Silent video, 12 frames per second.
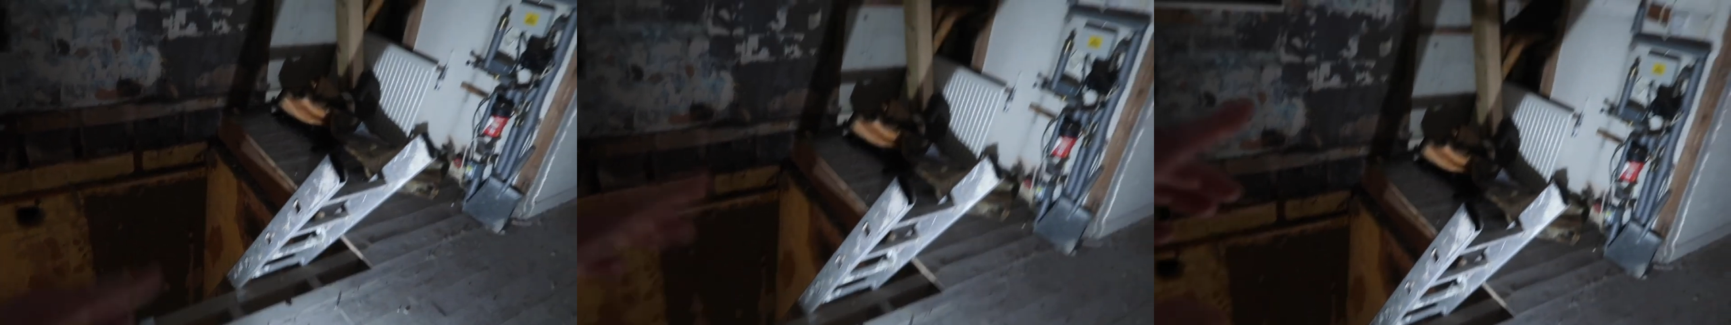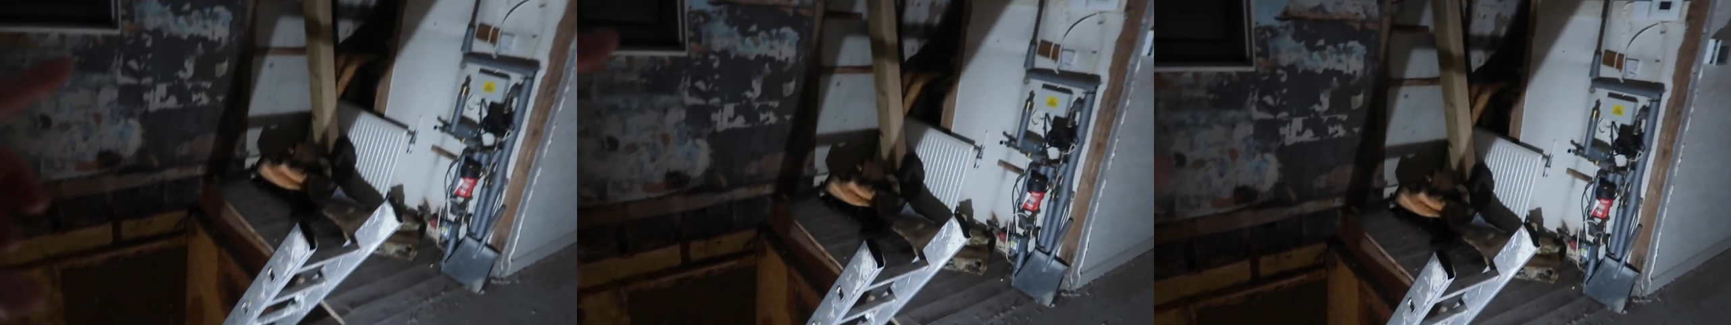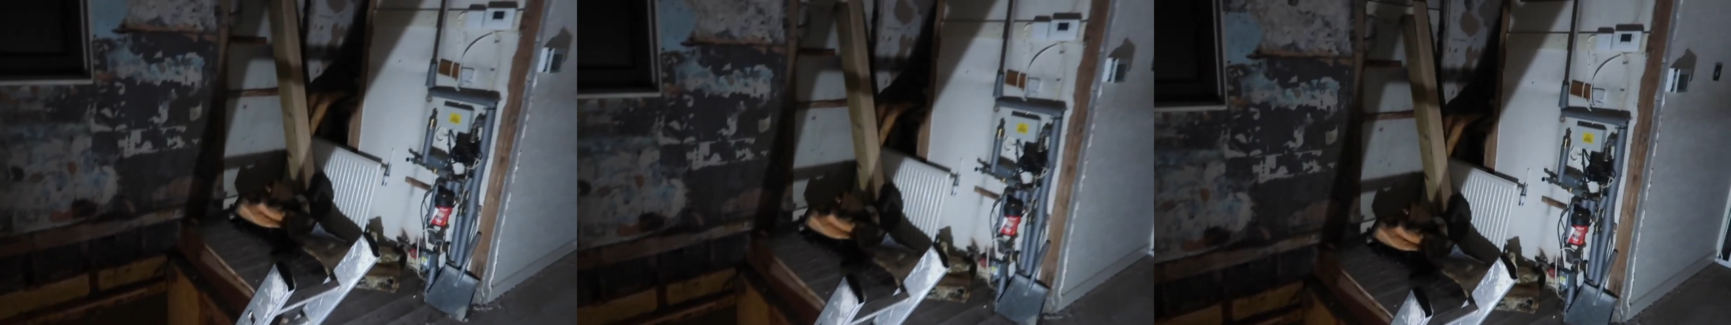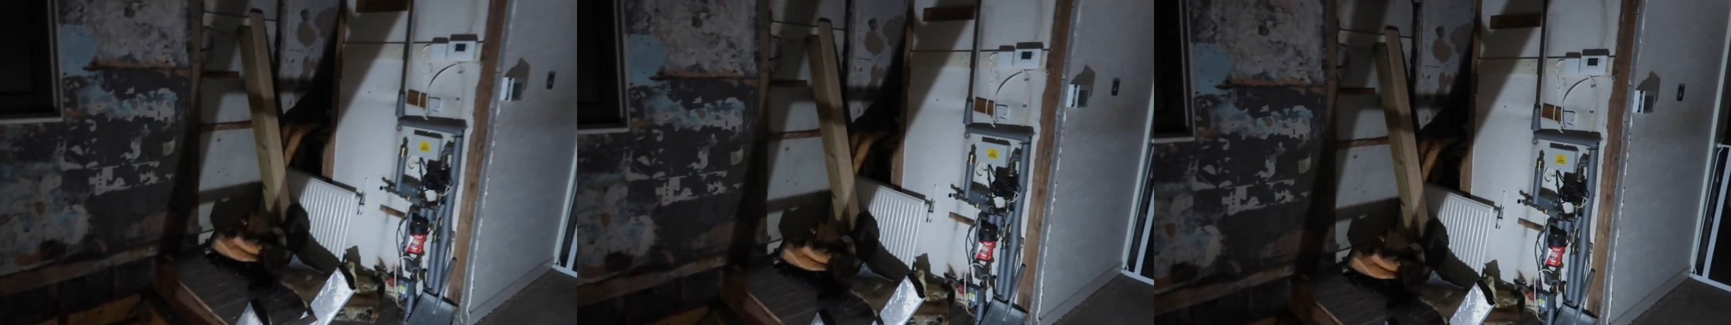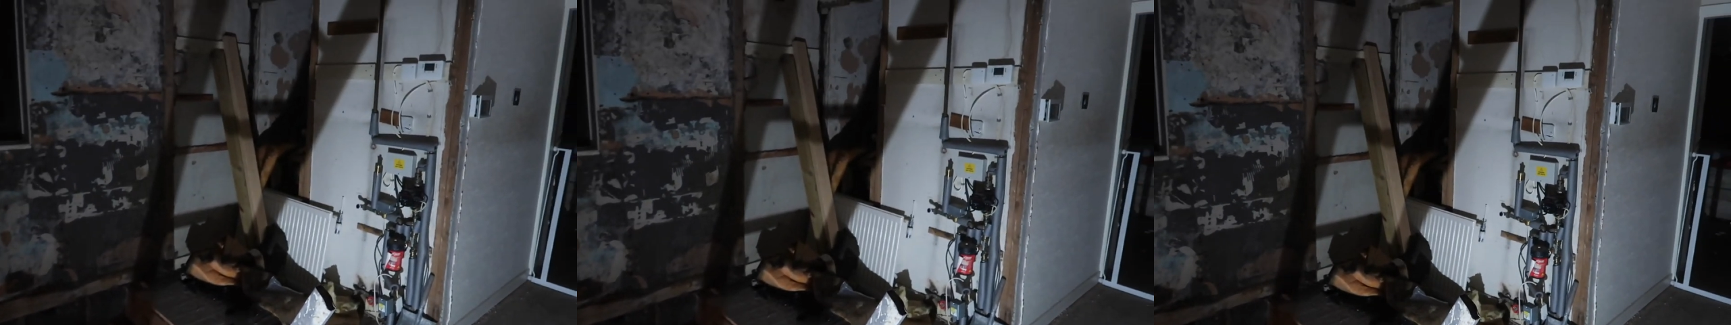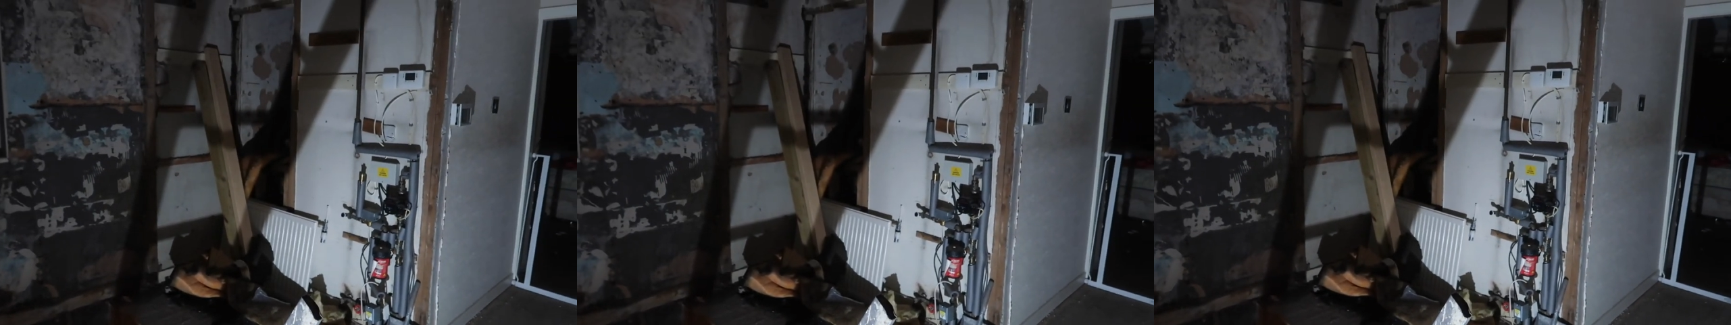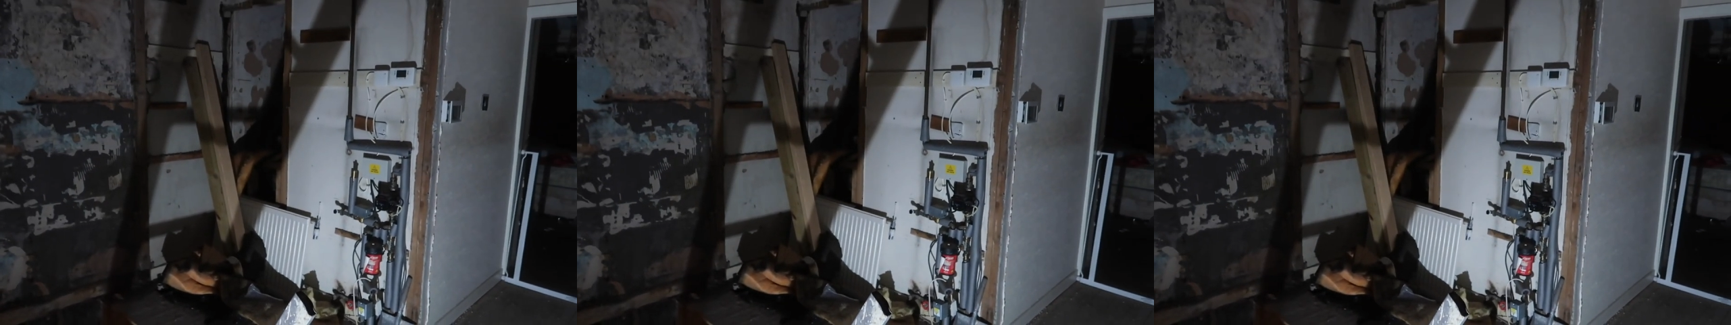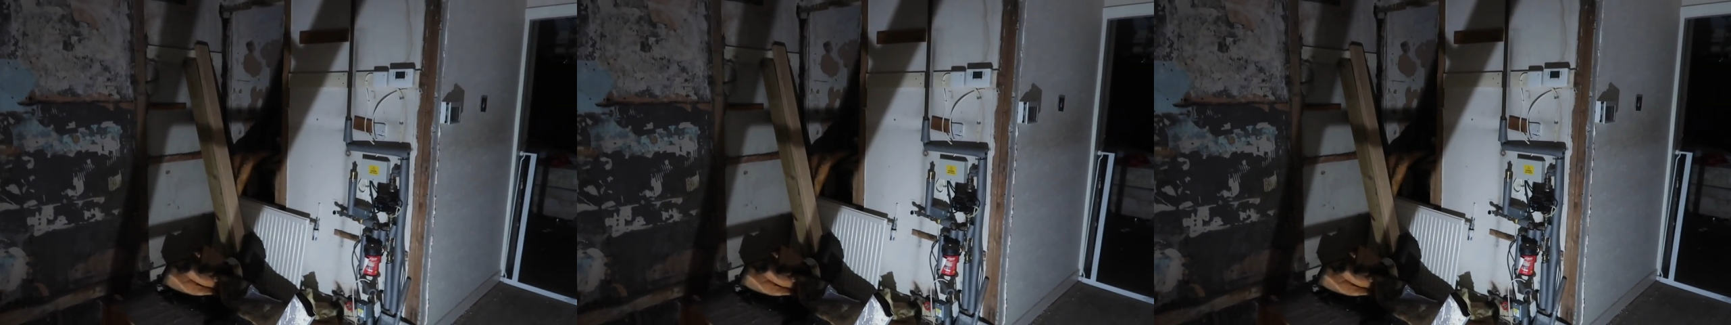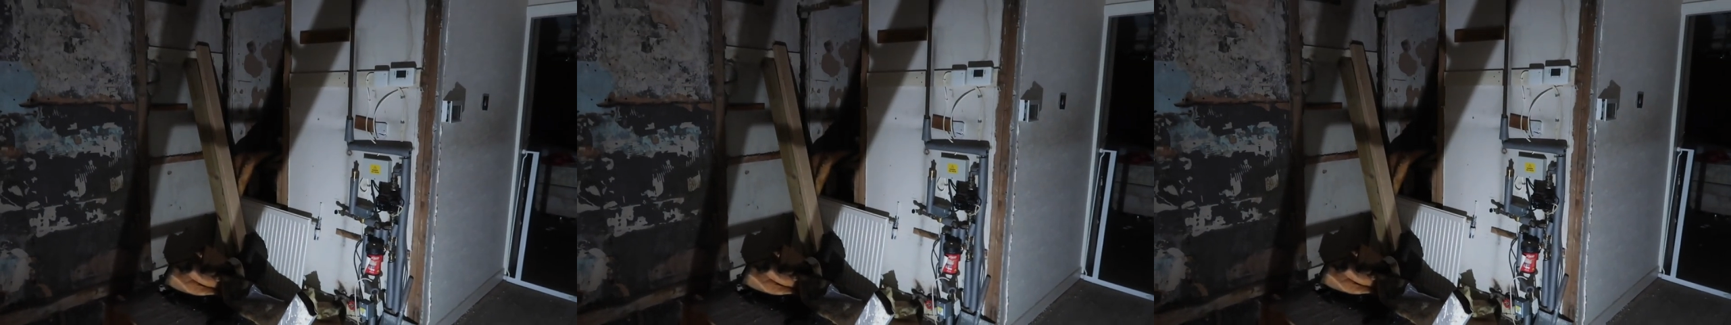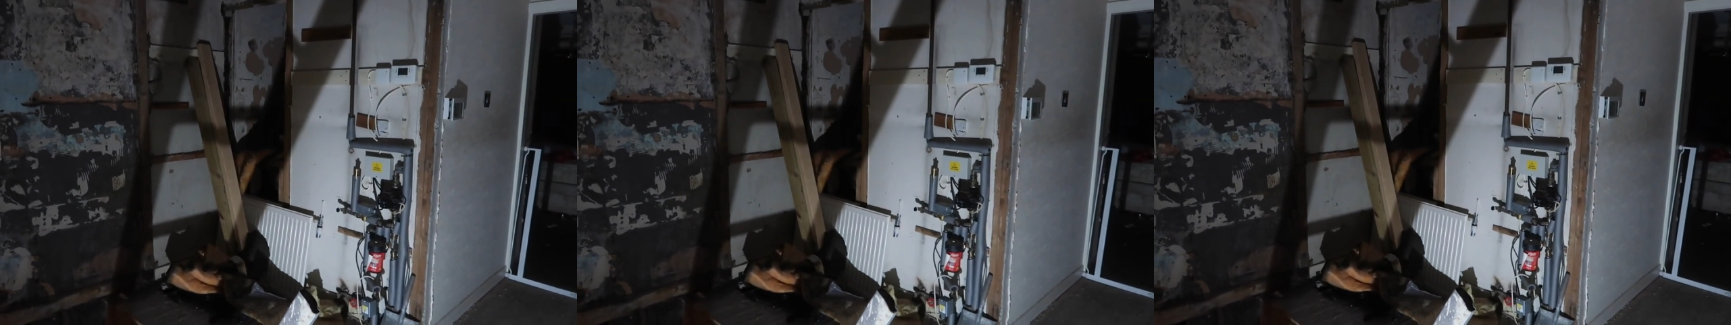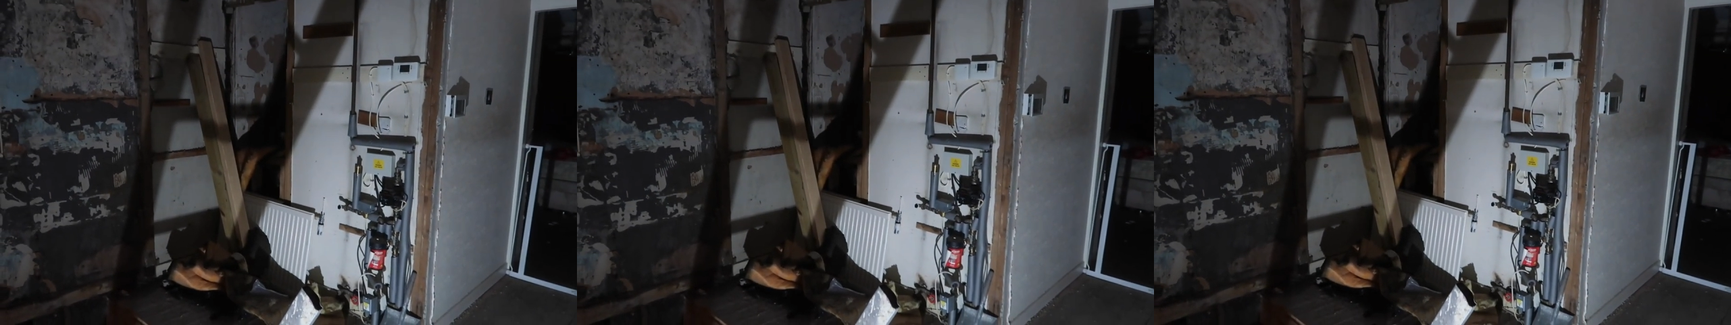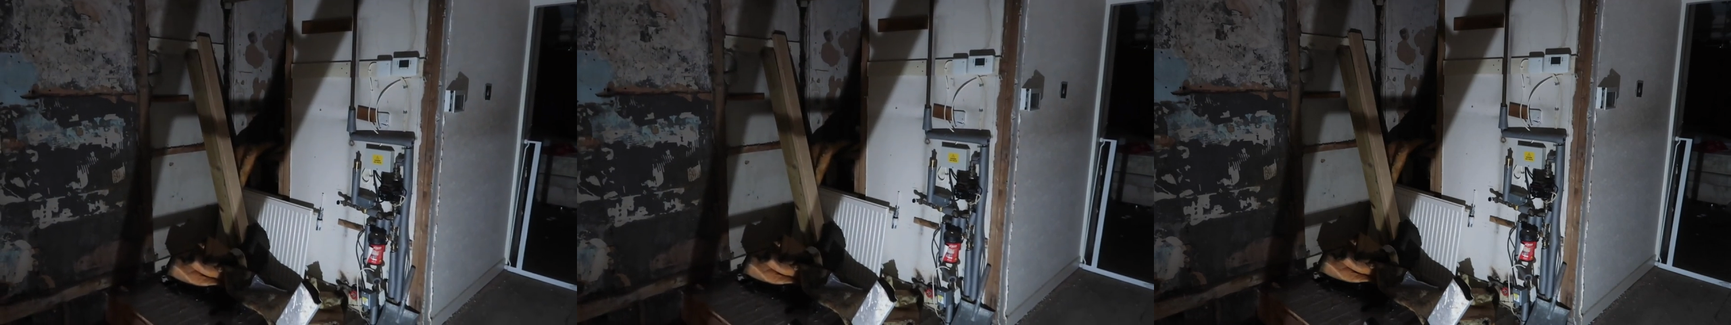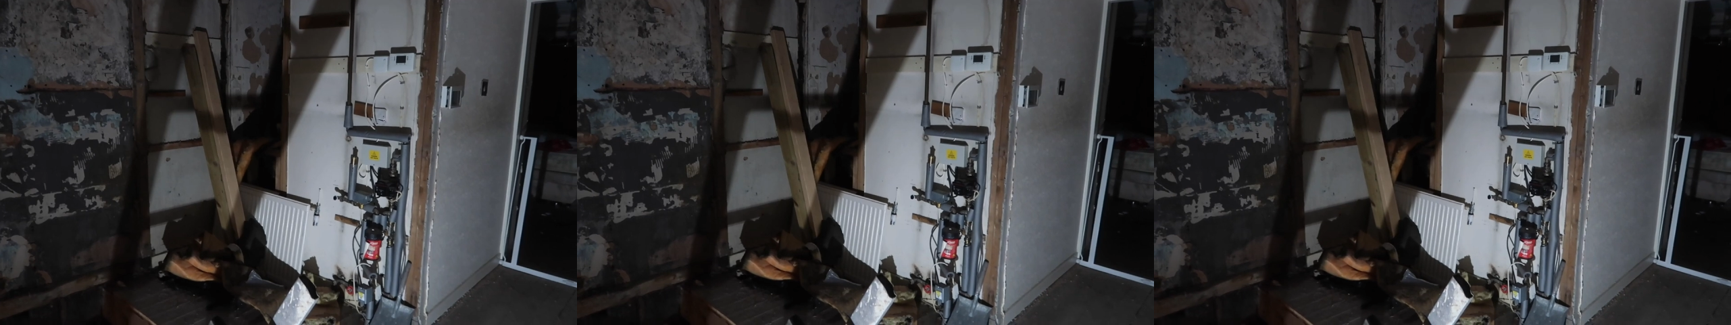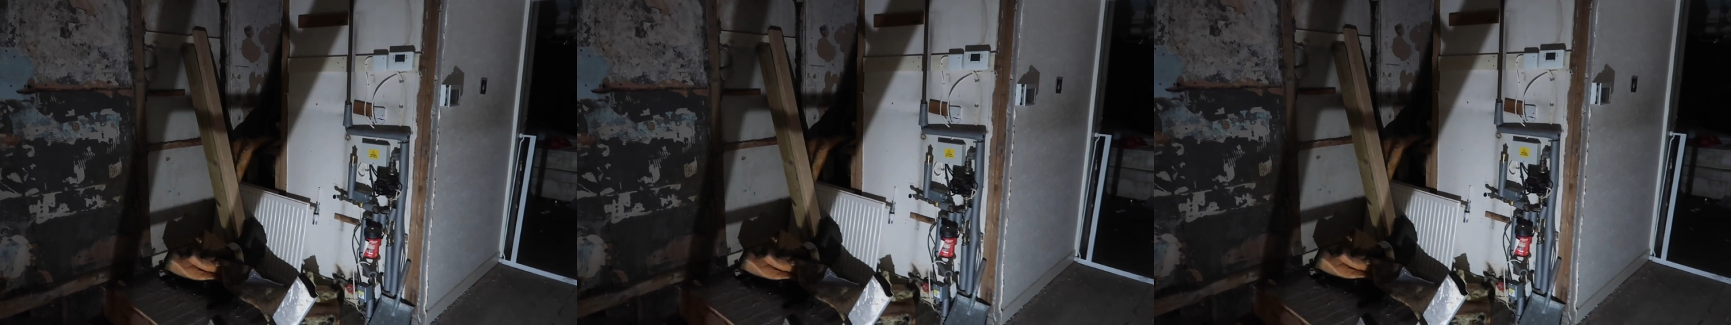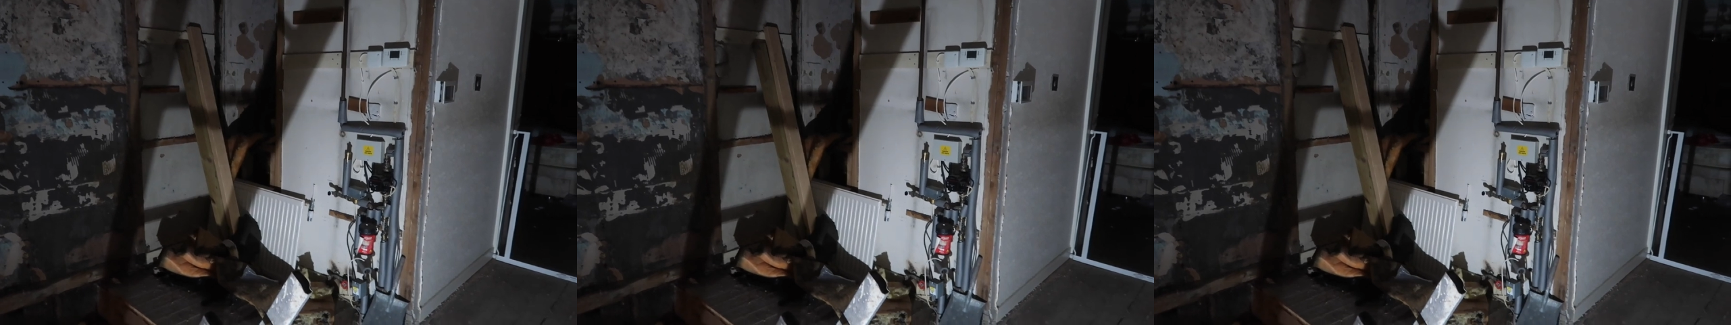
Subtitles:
No face is visible, so there are no lips to read.